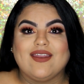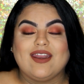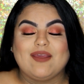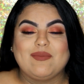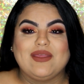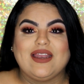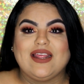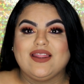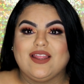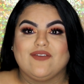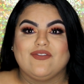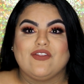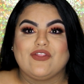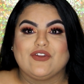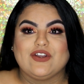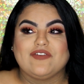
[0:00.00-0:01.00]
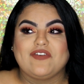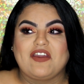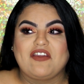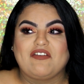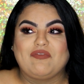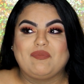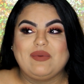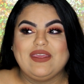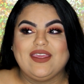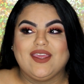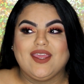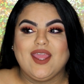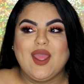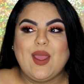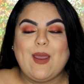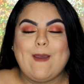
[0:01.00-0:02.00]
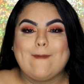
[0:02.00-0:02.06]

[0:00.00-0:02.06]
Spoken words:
and I mean, I love the 35B,